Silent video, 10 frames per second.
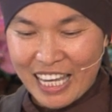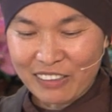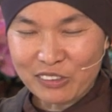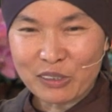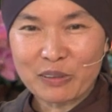
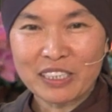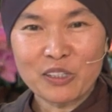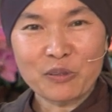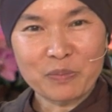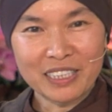And growing
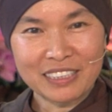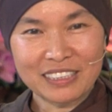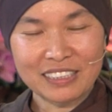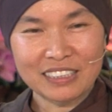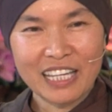old
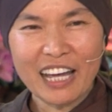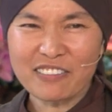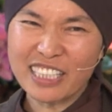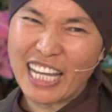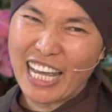means
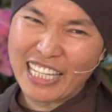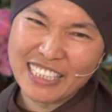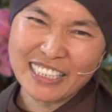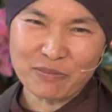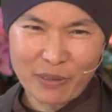having
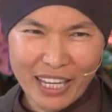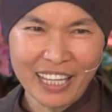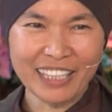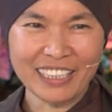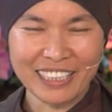ache and
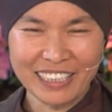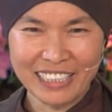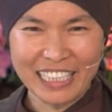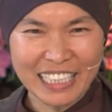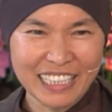pain
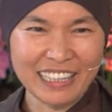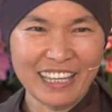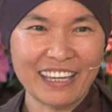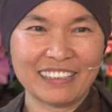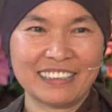here and
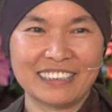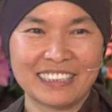there,